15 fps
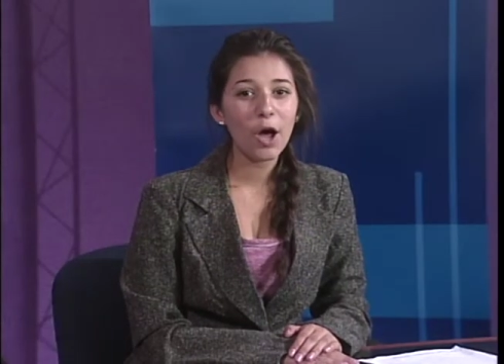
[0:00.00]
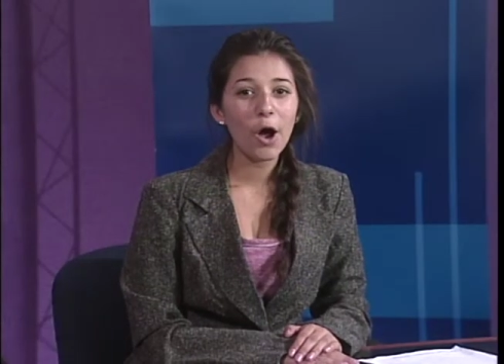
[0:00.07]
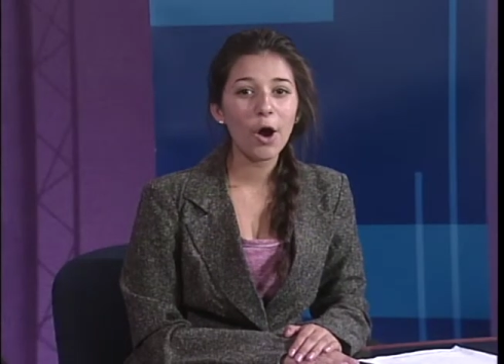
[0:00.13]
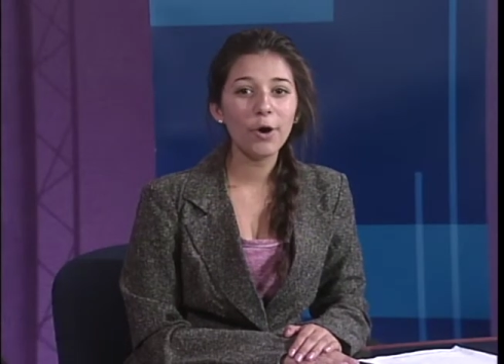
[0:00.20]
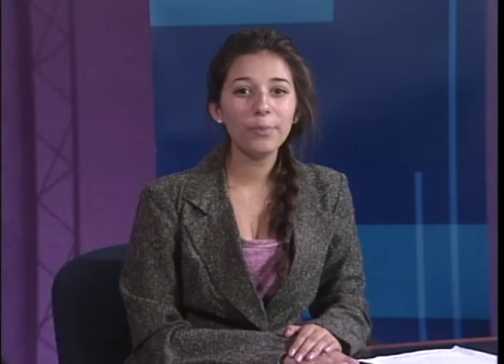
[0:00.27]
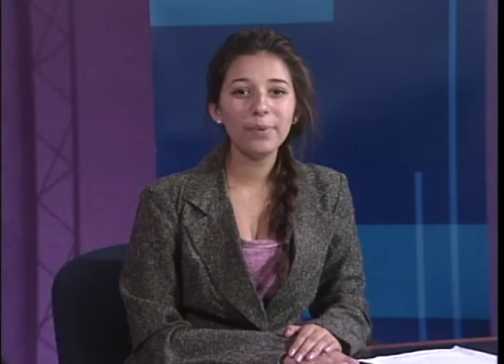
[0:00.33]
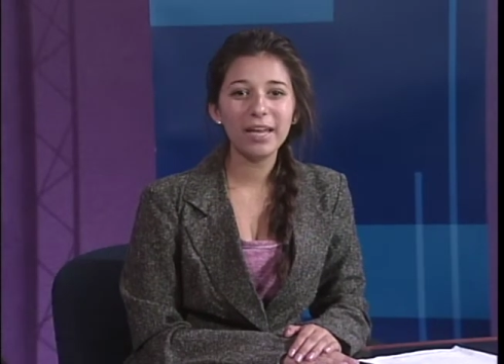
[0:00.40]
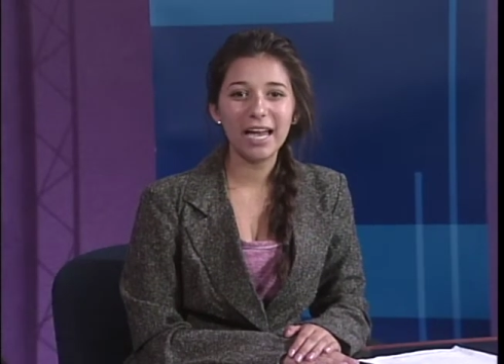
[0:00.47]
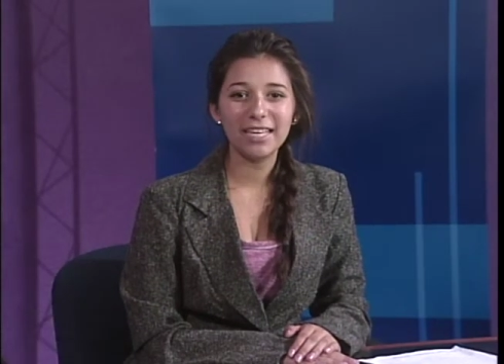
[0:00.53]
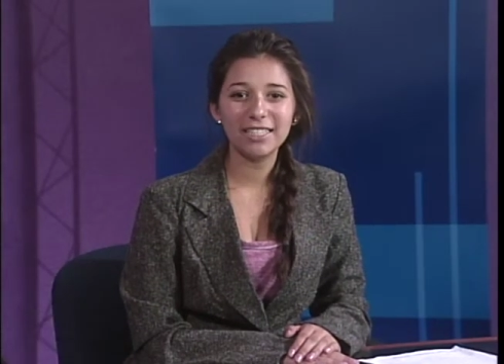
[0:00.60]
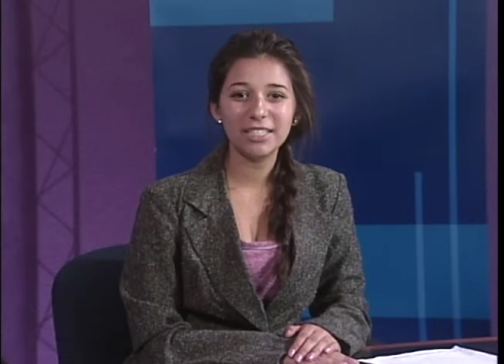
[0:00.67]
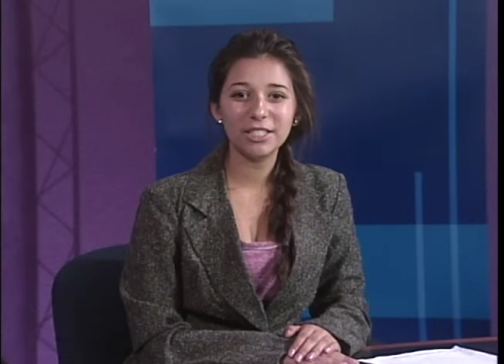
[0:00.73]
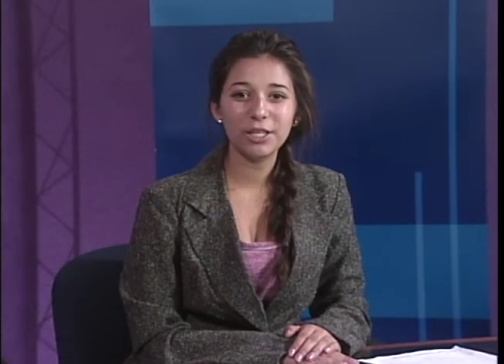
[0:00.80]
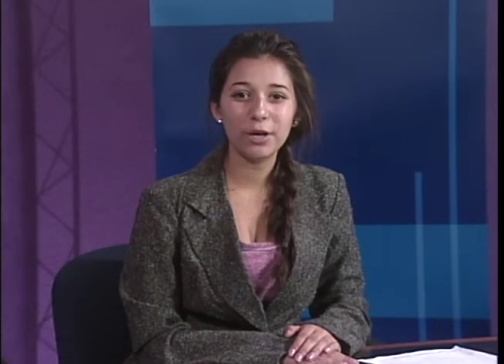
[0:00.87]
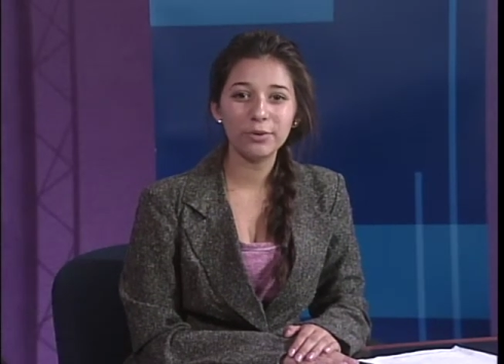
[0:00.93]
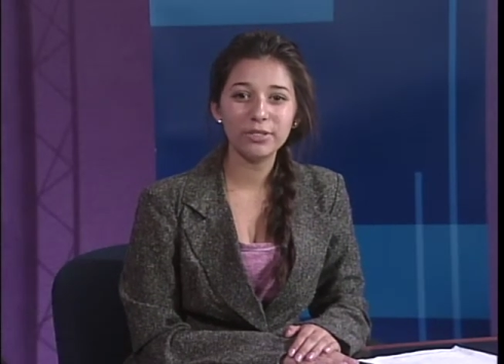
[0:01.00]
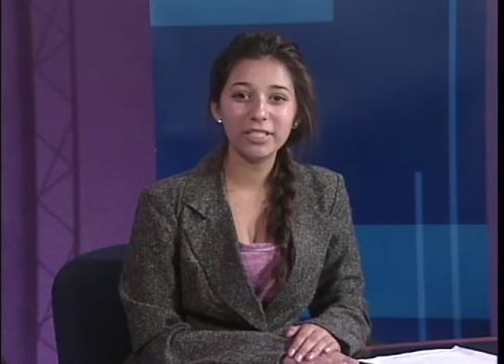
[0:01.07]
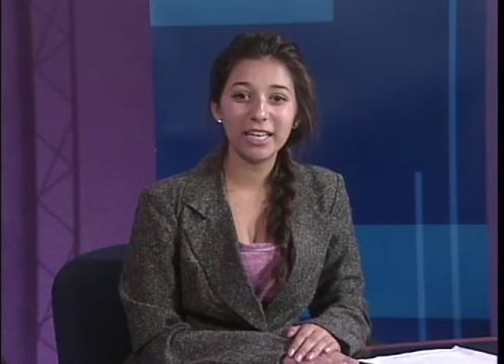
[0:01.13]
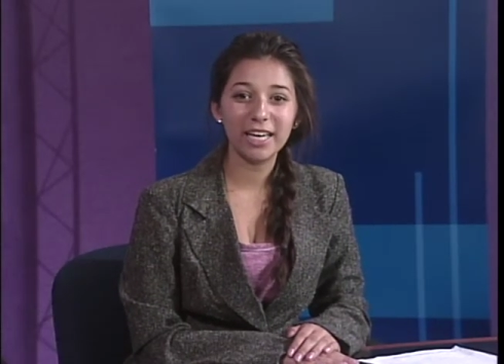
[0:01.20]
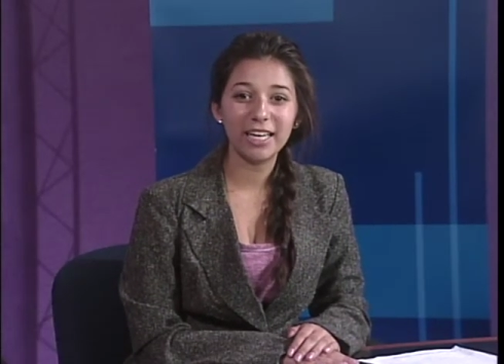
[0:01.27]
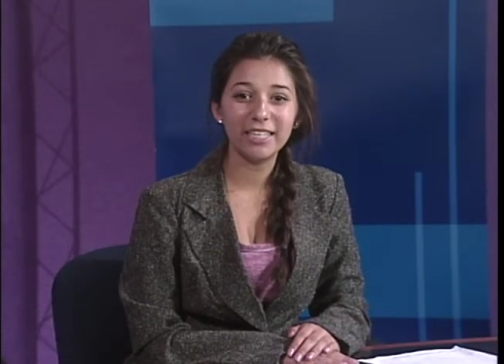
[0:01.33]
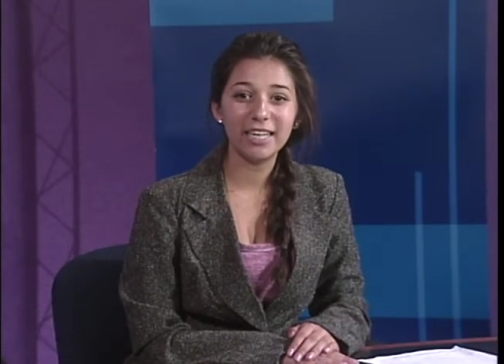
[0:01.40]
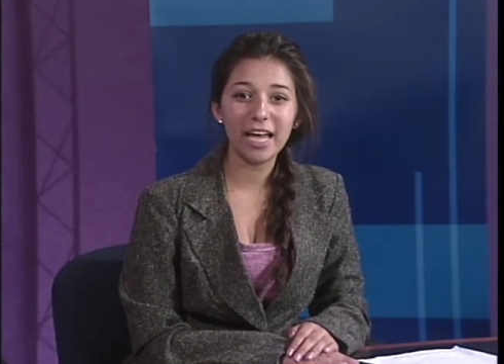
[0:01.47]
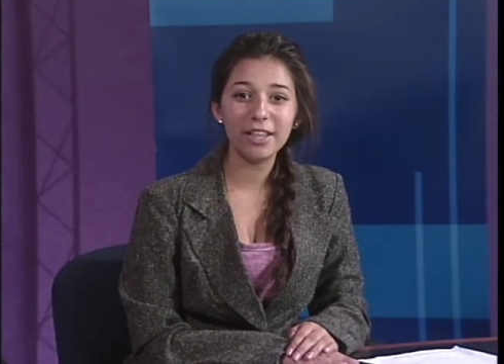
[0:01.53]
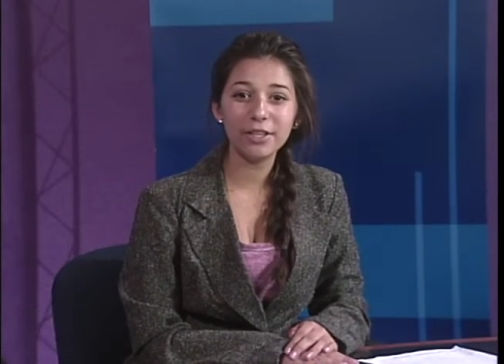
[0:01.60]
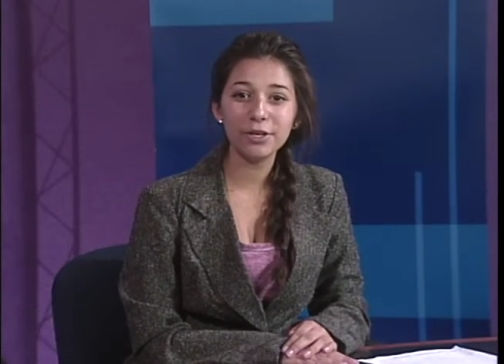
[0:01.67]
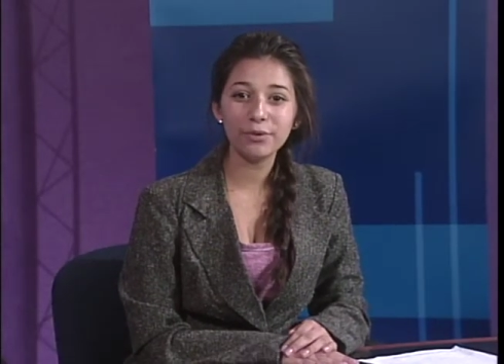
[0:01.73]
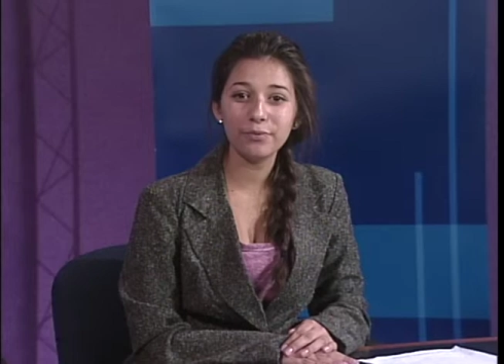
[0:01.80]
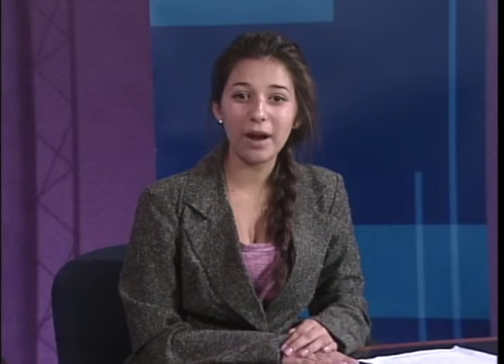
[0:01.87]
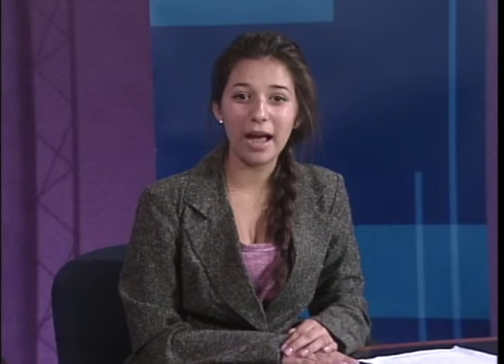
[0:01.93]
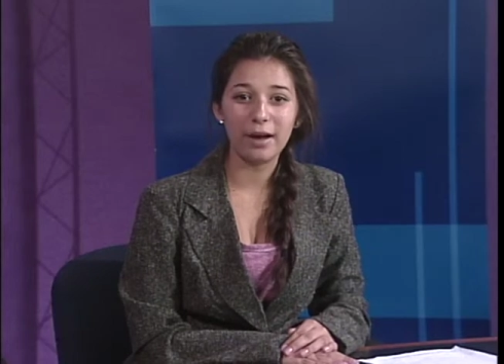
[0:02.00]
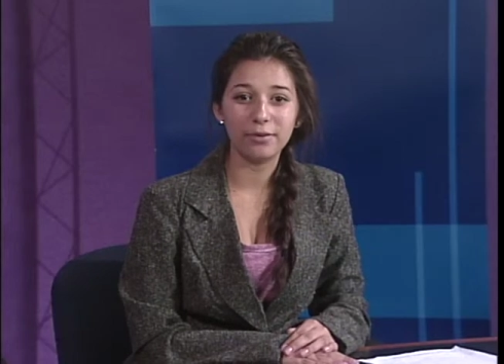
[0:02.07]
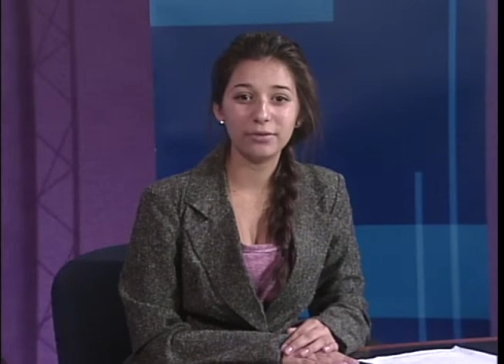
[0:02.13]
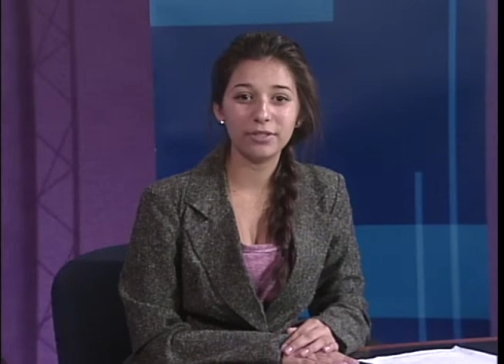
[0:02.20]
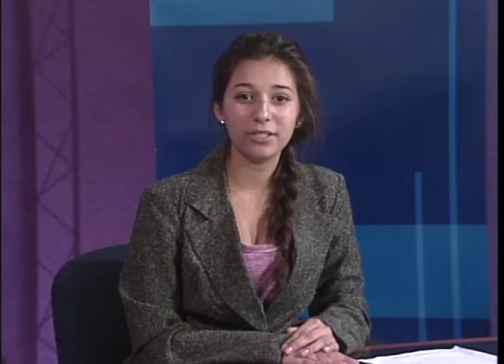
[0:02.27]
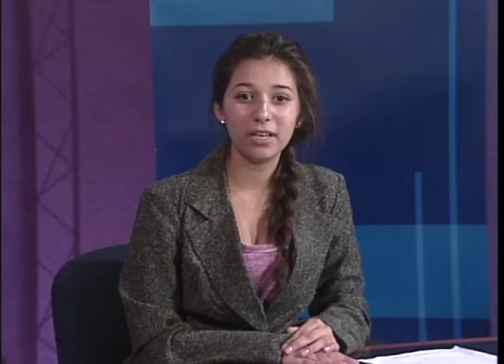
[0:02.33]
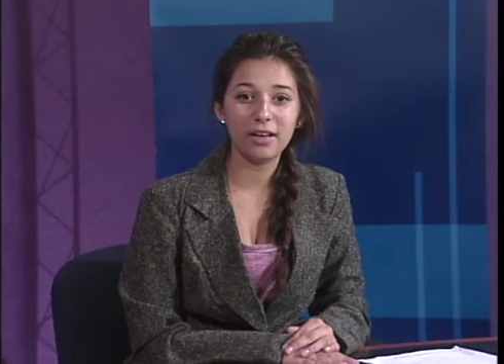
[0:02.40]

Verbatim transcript: OPS is hosting another round